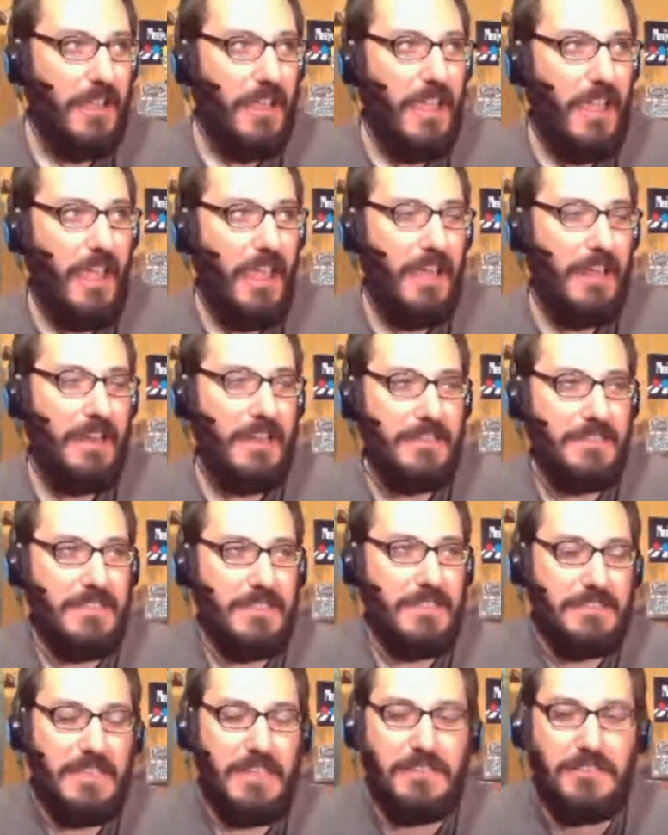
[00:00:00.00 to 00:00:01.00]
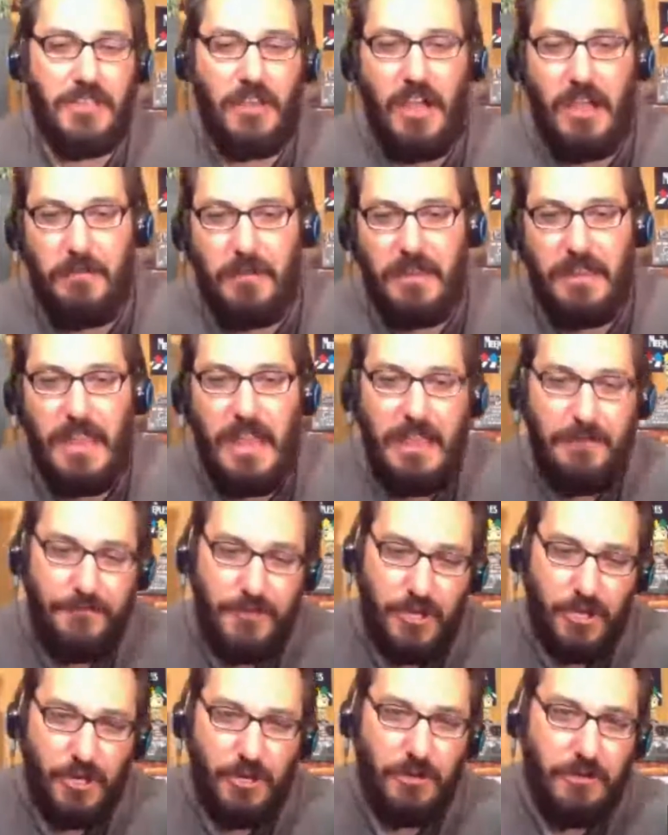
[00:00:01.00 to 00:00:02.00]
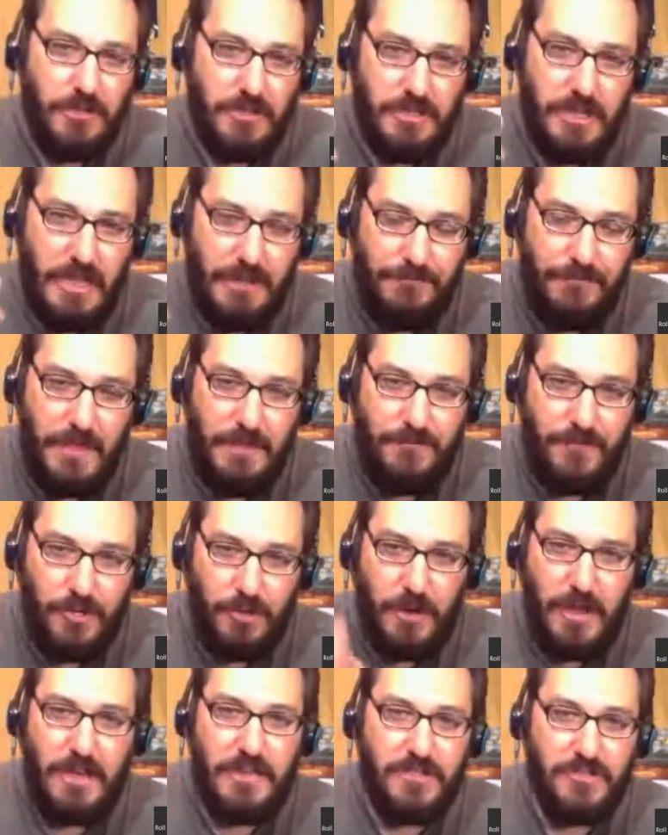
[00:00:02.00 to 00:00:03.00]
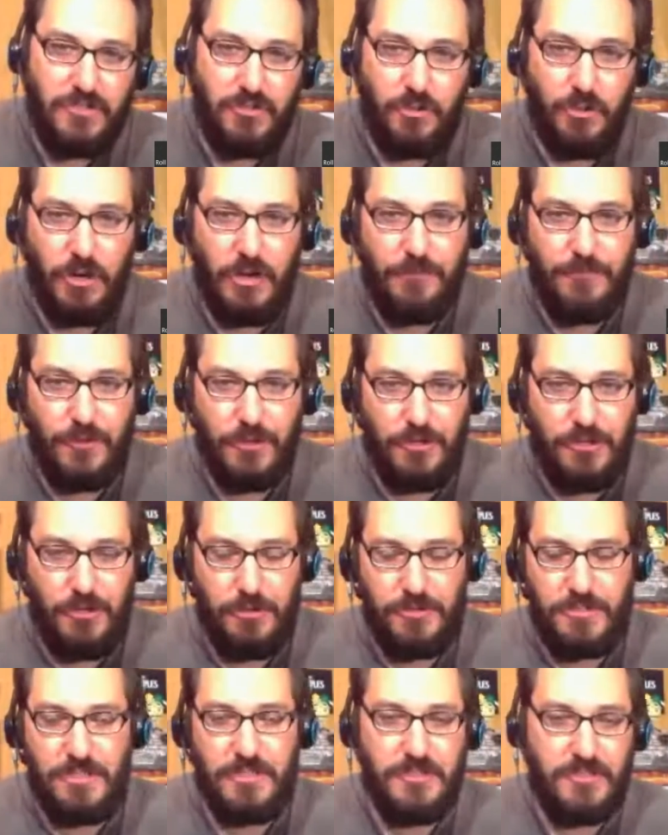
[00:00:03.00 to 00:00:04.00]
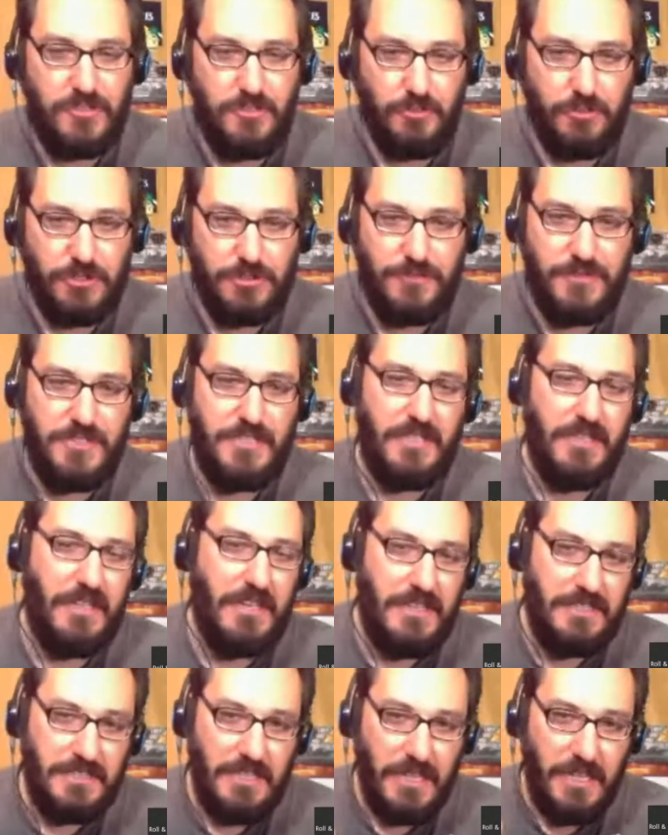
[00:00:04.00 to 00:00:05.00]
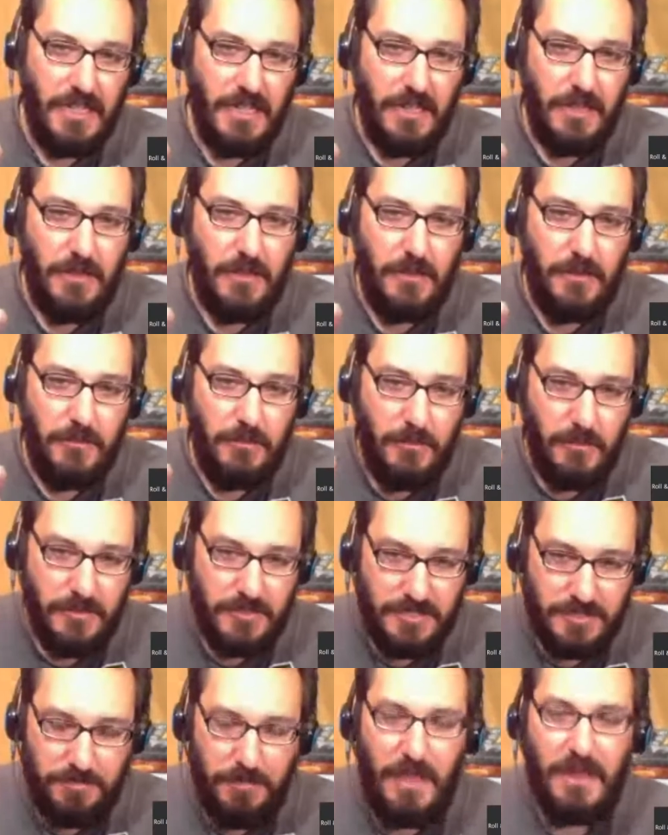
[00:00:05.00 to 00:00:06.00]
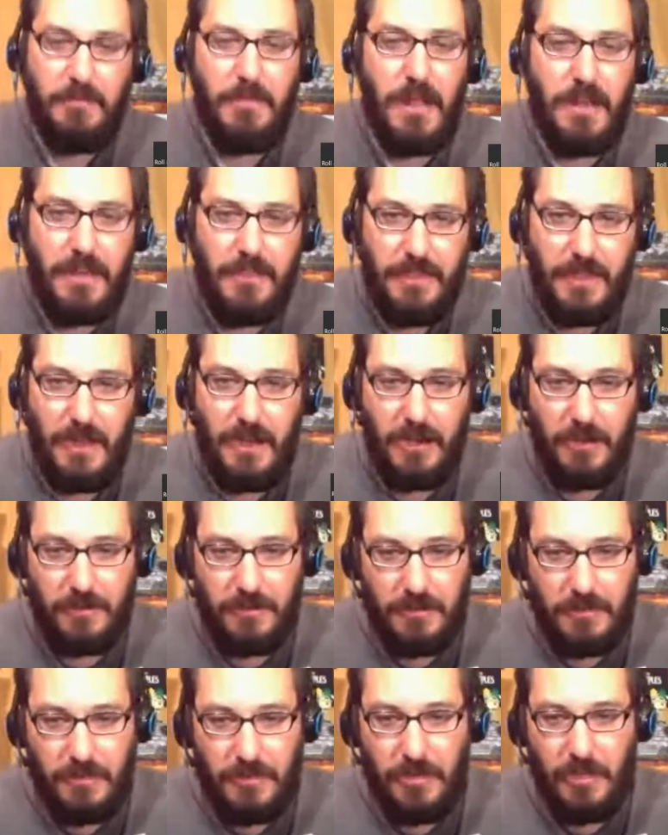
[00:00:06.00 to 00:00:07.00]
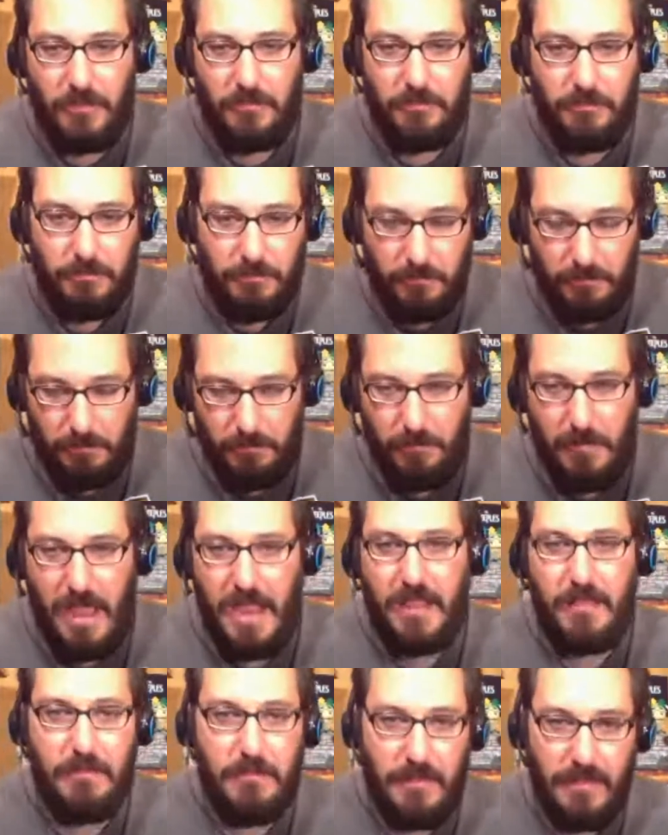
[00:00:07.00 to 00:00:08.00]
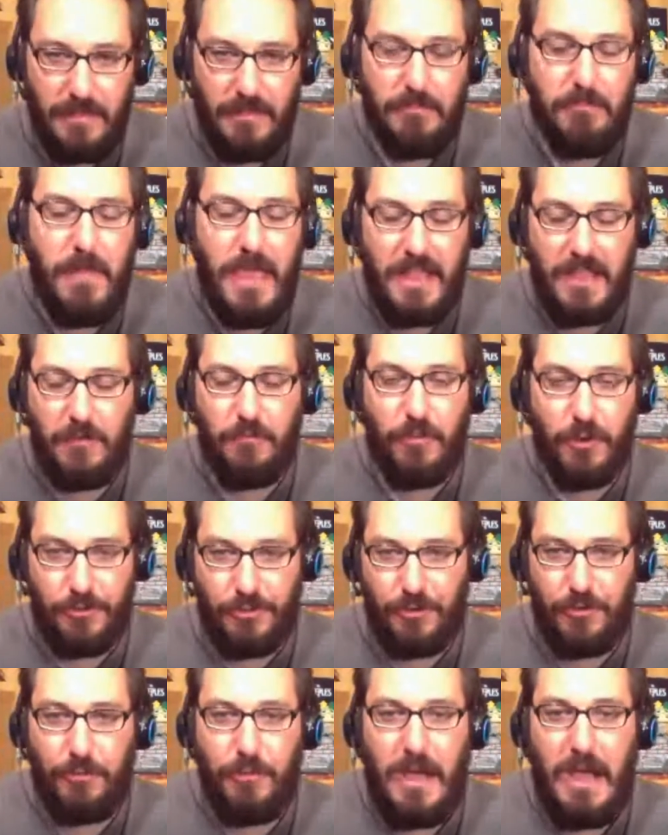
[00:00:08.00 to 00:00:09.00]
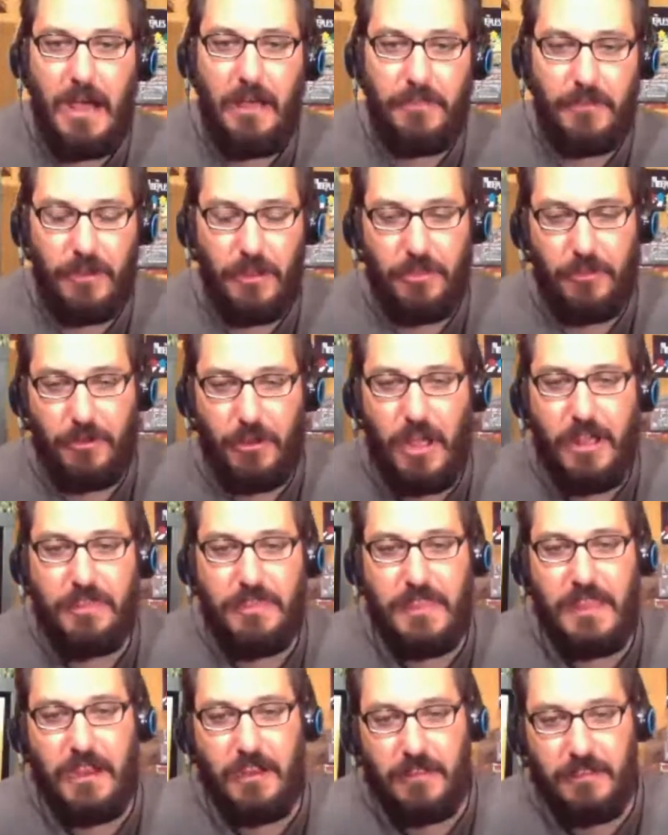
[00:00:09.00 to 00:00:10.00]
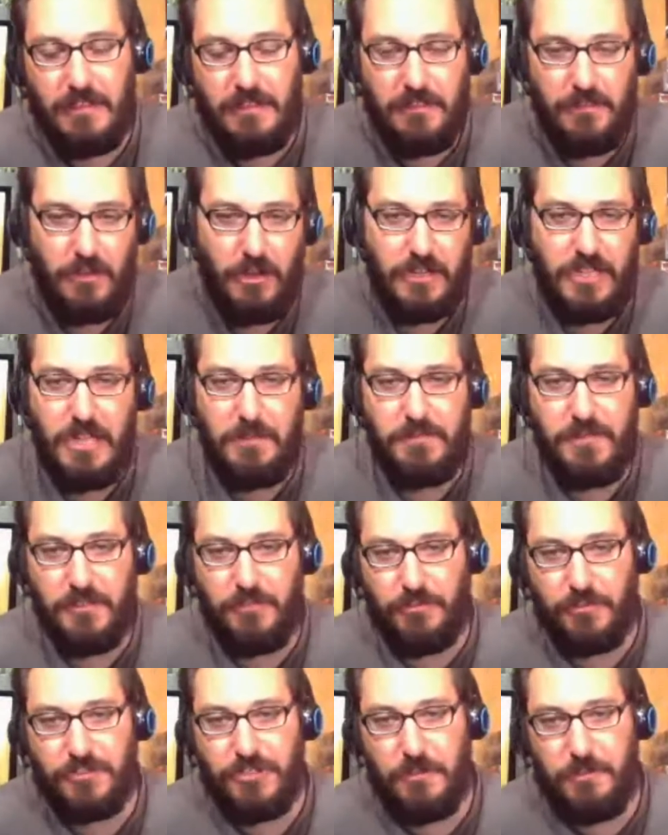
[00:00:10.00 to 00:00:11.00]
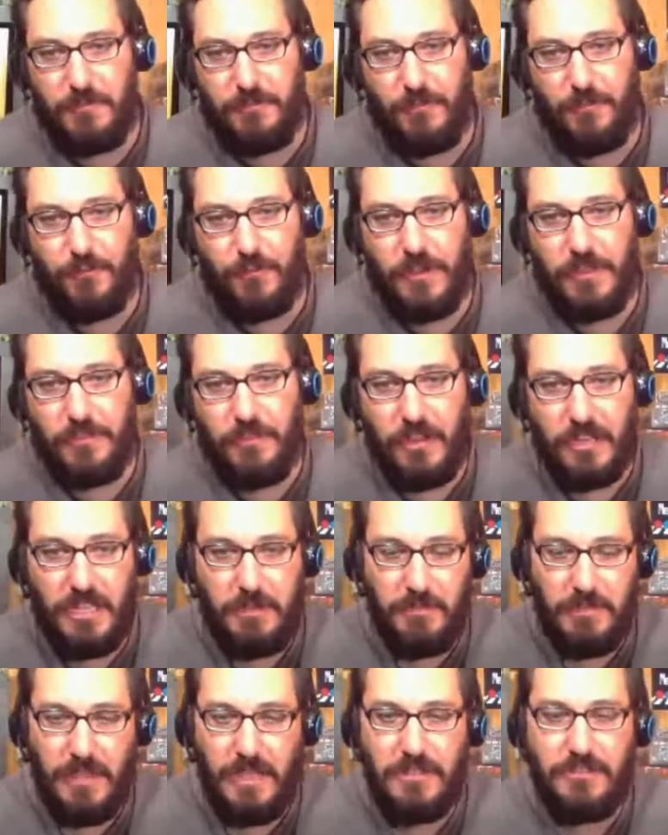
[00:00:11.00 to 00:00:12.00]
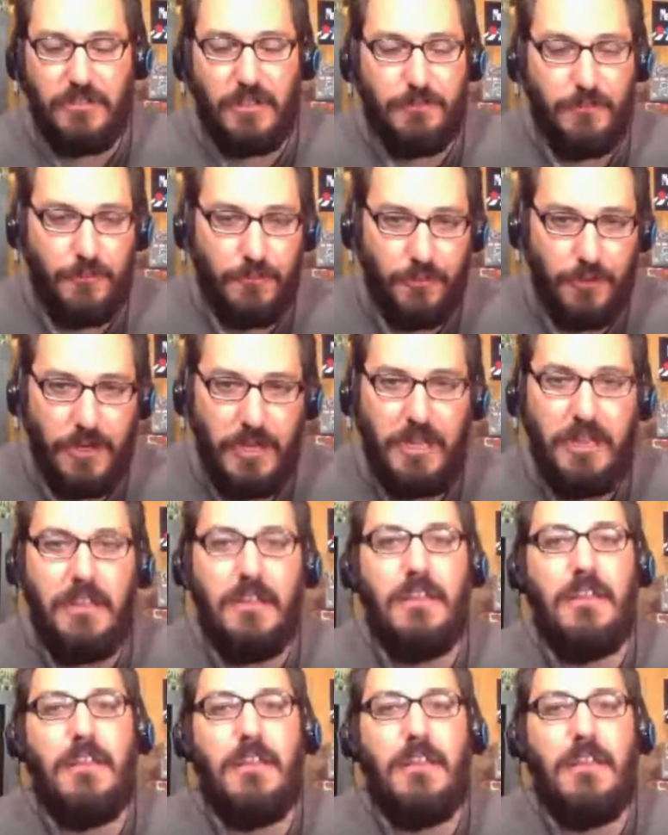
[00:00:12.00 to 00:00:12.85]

And it's just so. I mean, yeah, if you're at a store, if you're using the store's facilities, spend money there. Make it worth their while. They're not there. They're not keeping the doors open for free. They're not keeping the lights on for free.